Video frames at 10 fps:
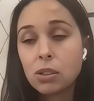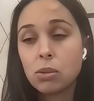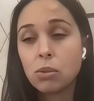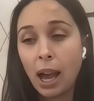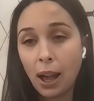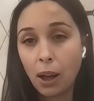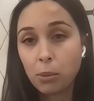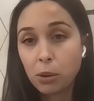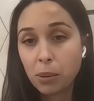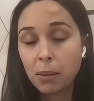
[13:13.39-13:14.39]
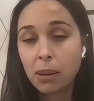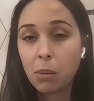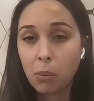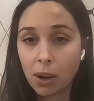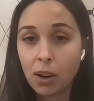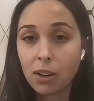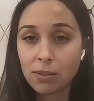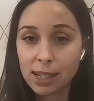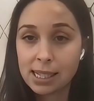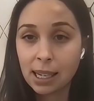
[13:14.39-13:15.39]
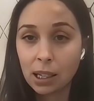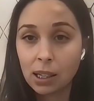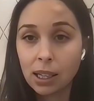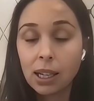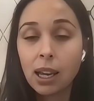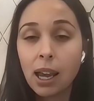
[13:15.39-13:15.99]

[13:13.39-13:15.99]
to help your baby work on resettling